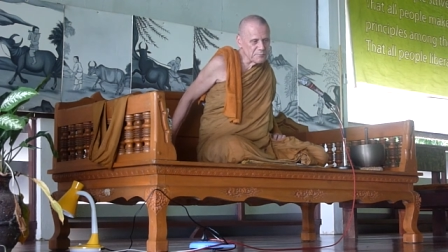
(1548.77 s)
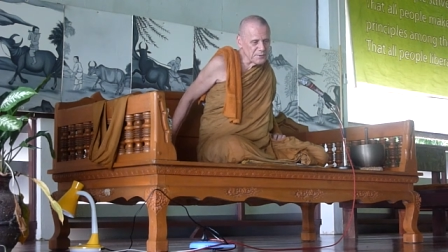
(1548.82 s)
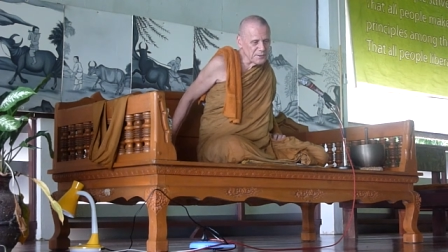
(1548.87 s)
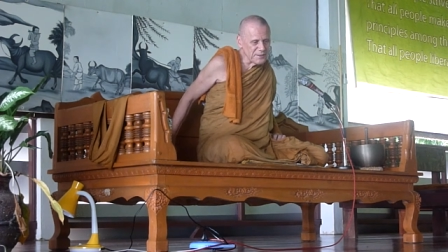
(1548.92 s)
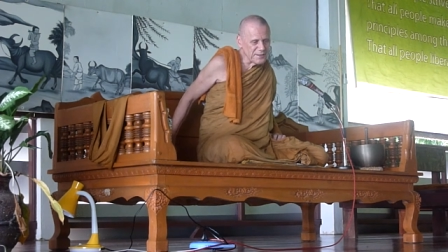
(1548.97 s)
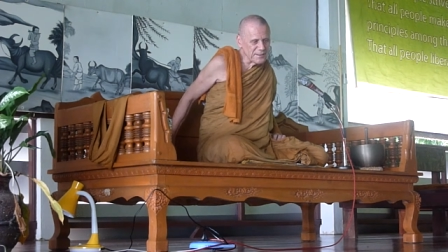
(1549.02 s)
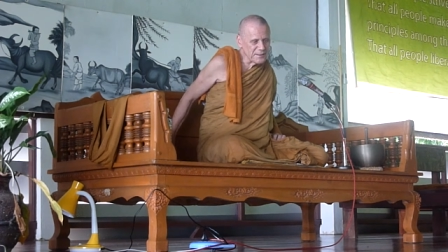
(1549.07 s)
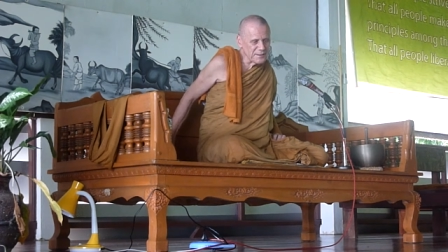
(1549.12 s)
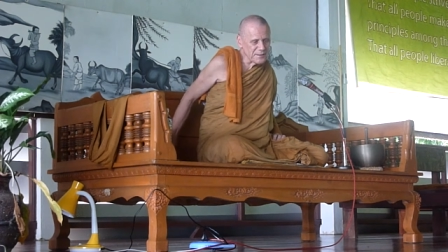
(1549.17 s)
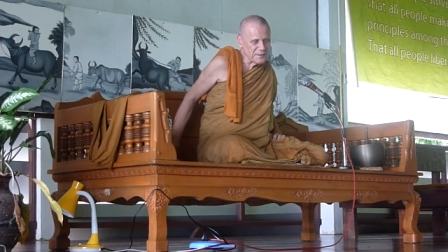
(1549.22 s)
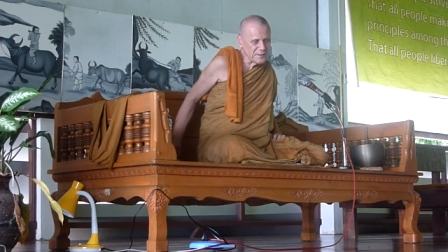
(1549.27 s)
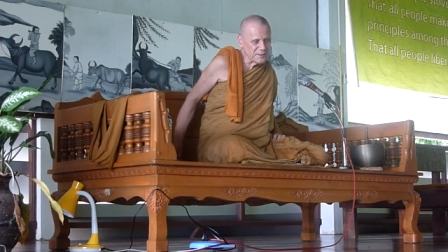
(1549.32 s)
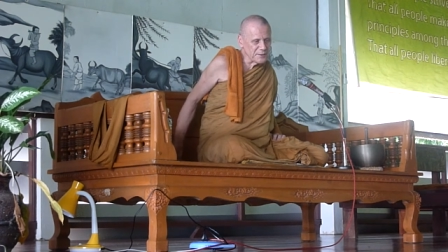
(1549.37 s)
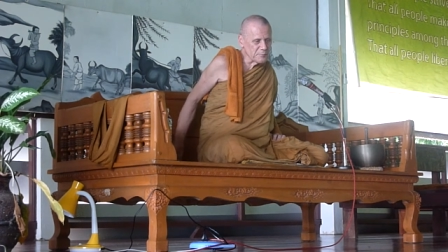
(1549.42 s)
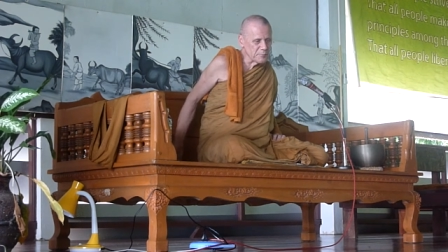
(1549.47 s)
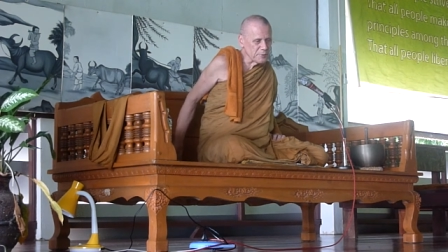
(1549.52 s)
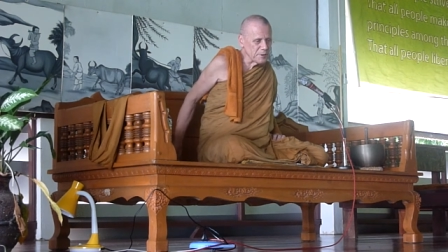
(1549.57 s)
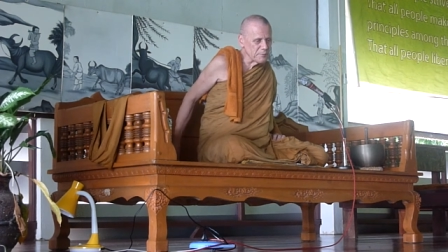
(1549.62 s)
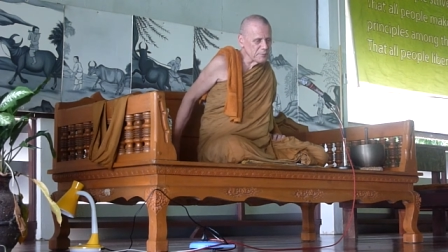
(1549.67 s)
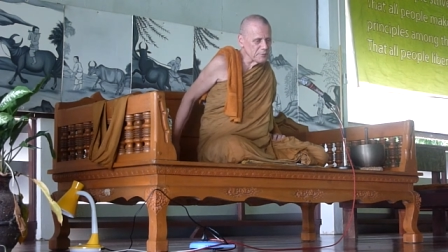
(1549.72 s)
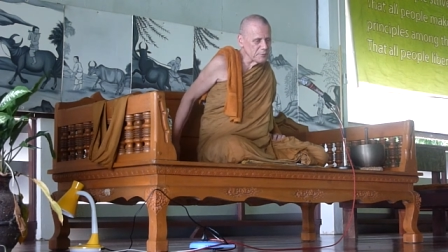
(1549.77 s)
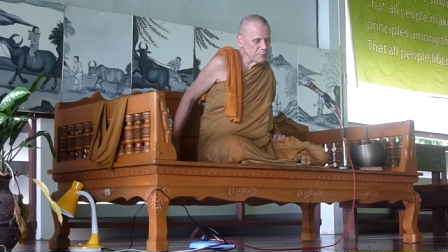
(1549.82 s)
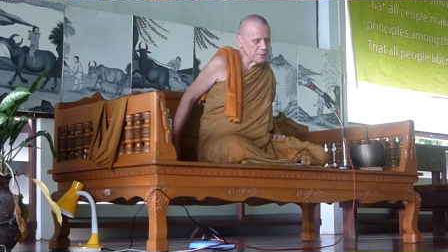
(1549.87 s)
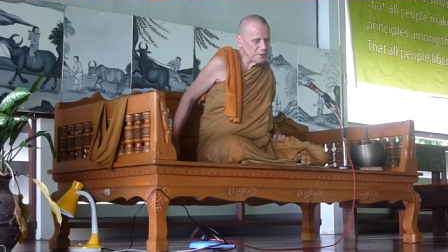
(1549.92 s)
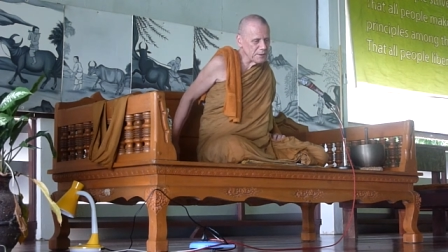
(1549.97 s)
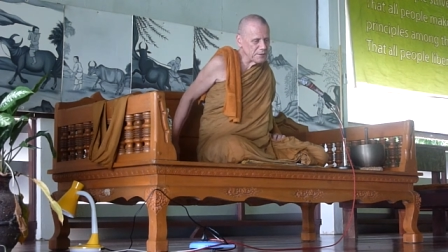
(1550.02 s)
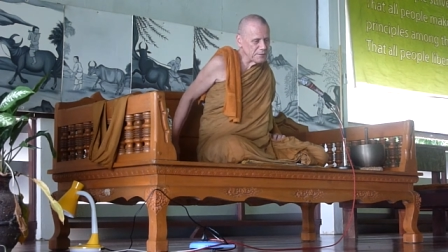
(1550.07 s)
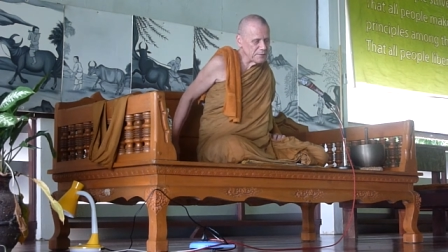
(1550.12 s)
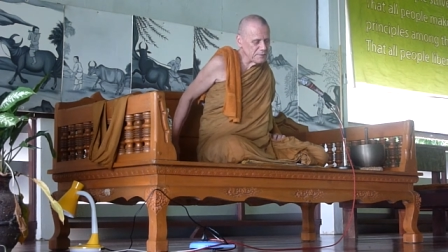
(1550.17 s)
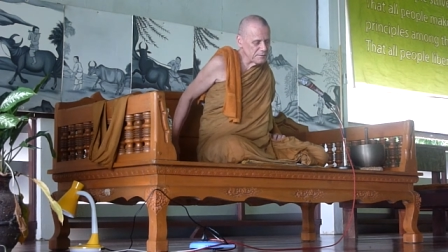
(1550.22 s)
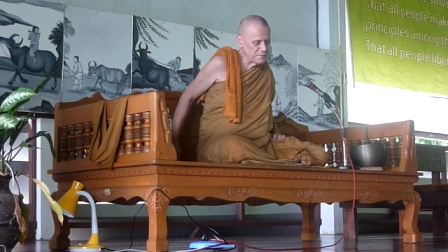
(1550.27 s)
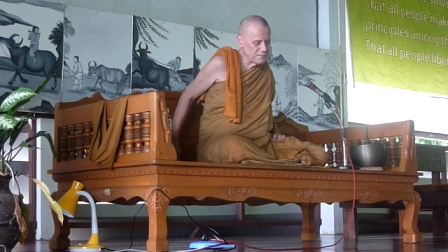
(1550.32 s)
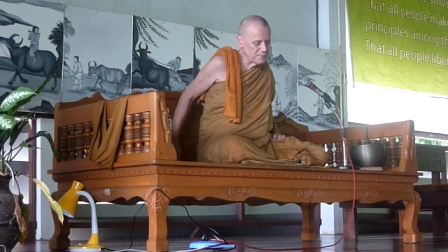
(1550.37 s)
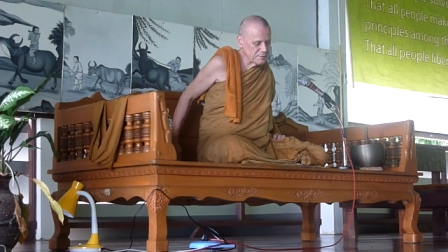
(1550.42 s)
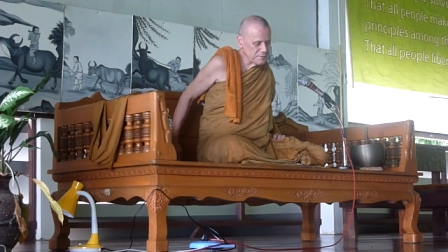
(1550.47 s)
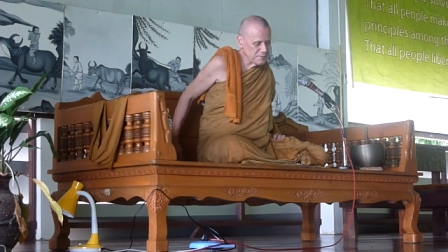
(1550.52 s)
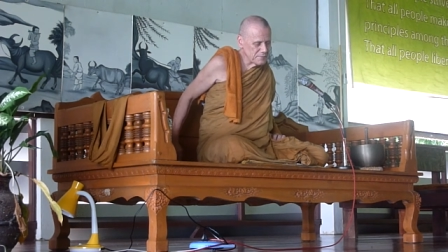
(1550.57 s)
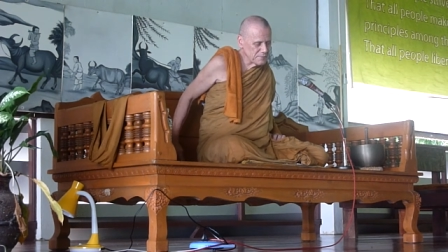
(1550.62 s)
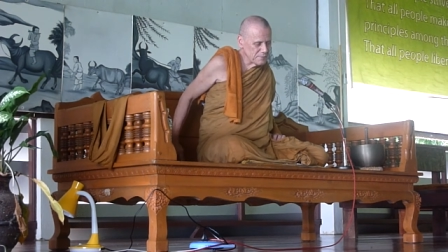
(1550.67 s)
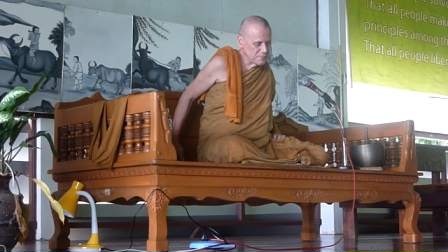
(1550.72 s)
being in a proper way.
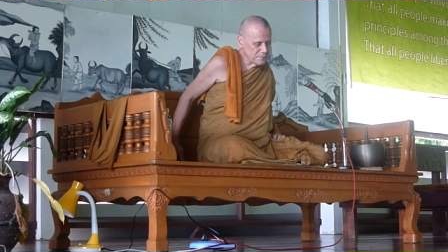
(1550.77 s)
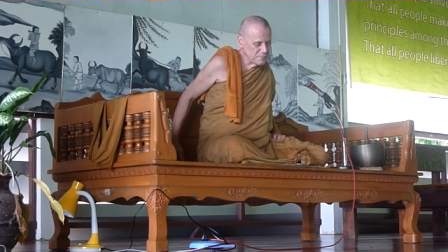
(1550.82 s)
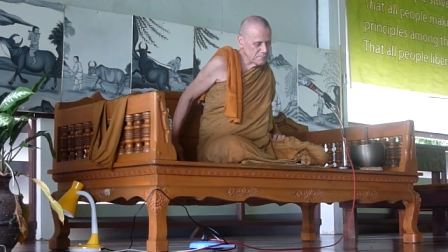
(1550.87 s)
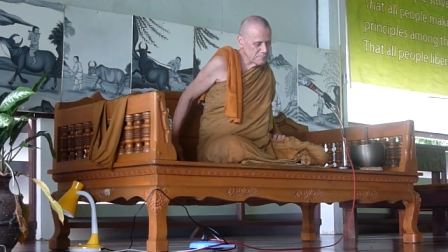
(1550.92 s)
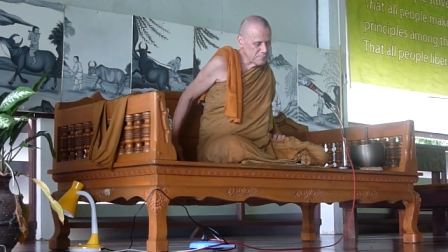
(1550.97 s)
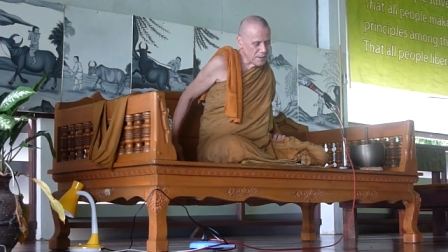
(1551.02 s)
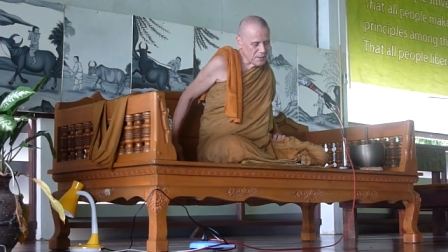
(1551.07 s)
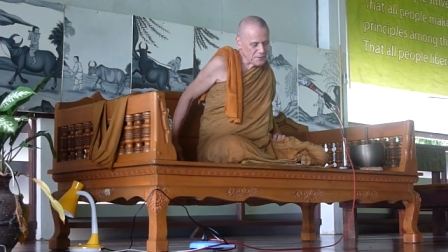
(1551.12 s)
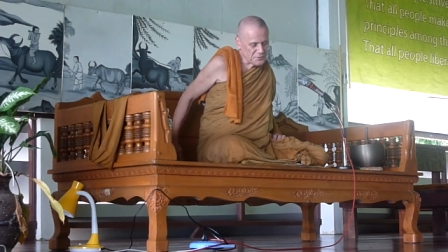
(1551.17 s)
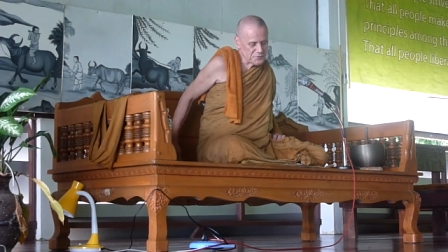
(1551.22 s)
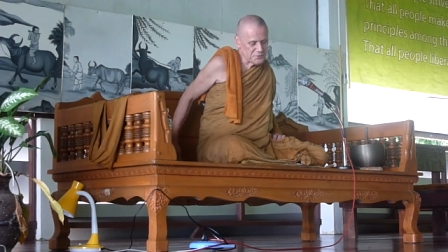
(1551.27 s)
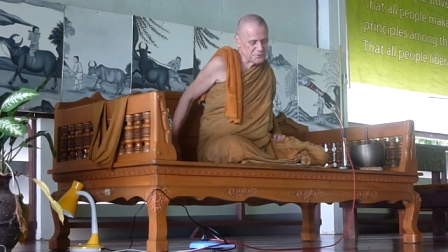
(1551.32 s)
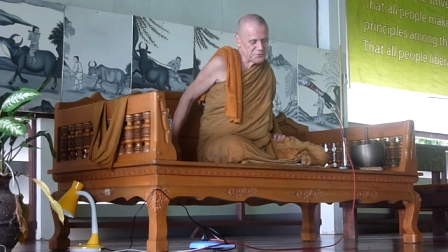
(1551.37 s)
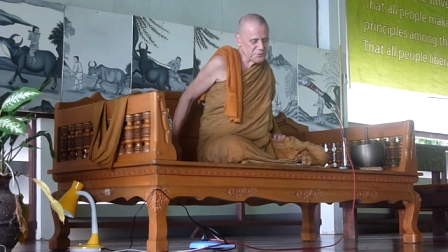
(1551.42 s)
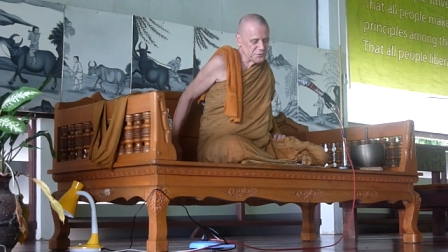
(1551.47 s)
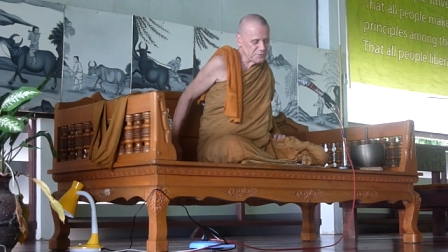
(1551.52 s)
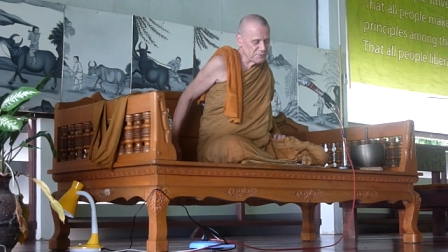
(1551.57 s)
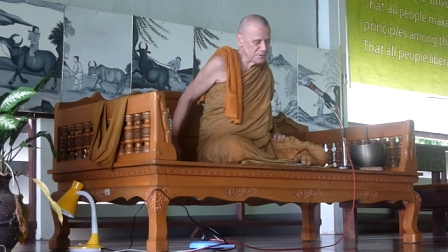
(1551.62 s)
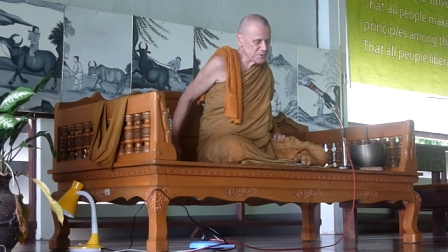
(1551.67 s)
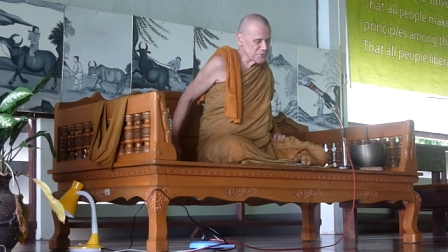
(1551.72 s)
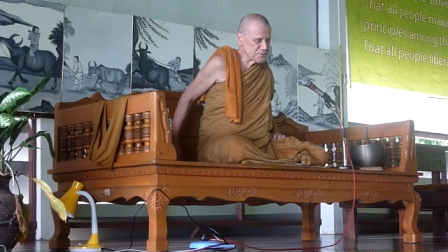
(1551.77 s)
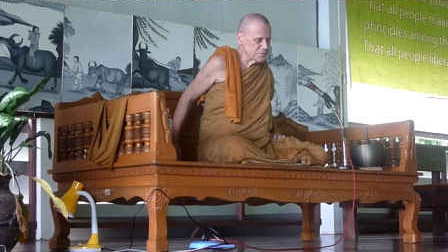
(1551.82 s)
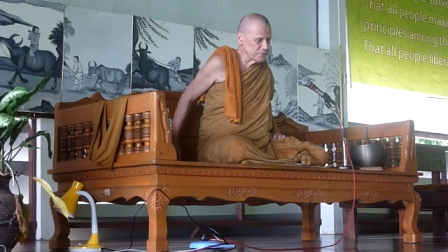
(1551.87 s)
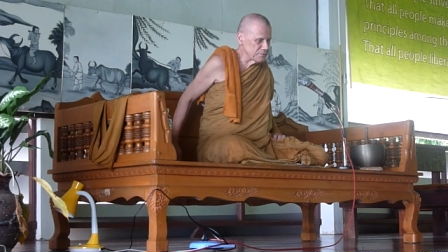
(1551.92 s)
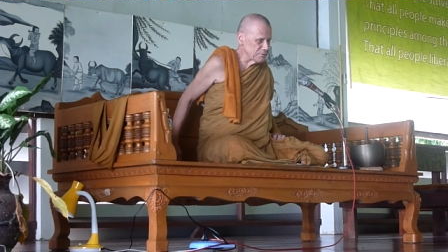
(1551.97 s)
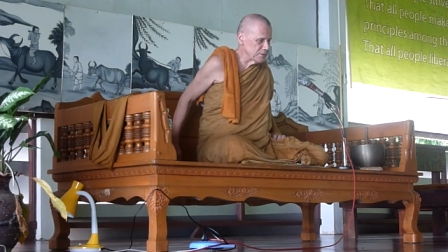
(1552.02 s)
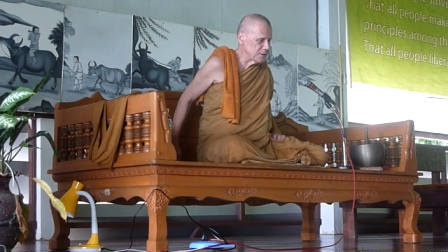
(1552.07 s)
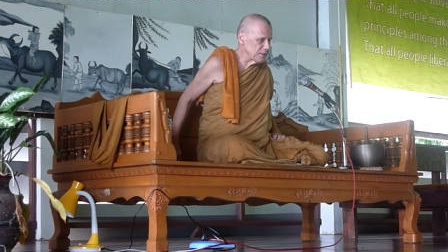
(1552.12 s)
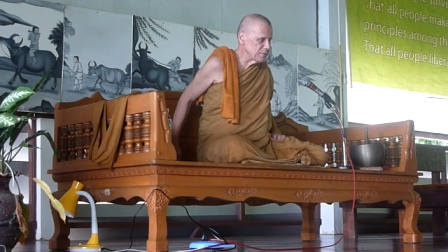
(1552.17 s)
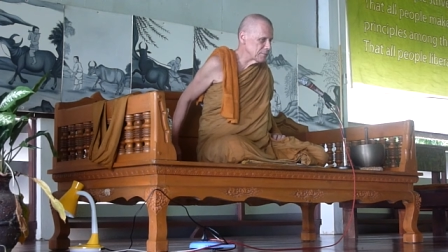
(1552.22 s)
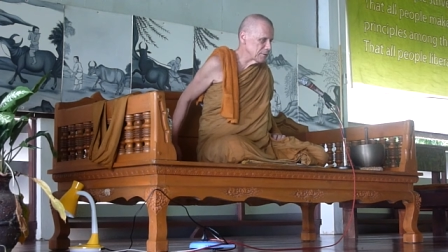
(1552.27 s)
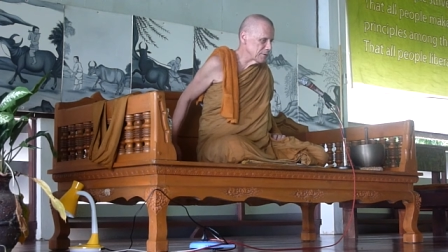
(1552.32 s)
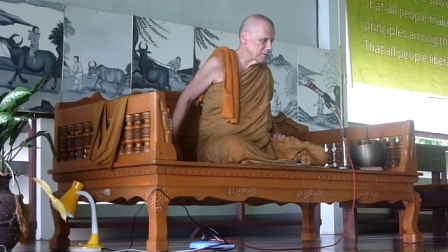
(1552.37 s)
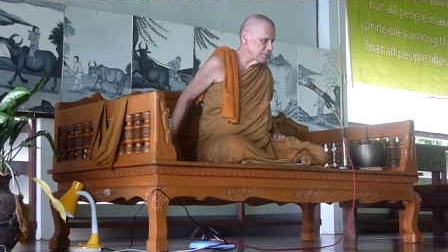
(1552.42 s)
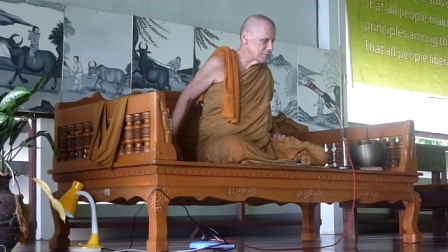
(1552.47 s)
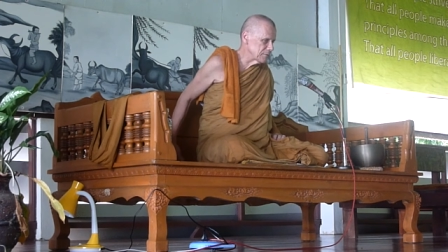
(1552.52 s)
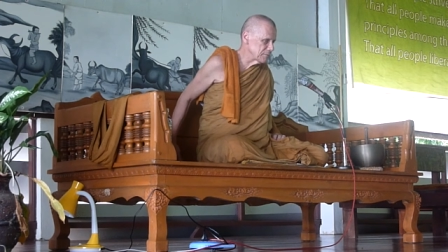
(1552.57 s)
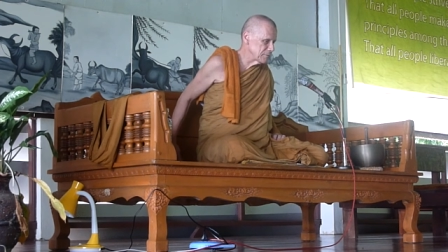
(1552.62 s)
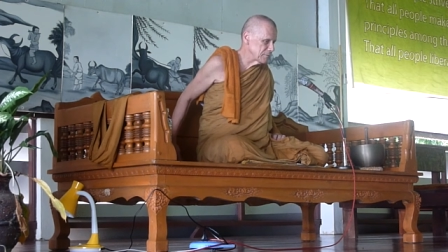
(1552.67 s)
Marx's division of labor.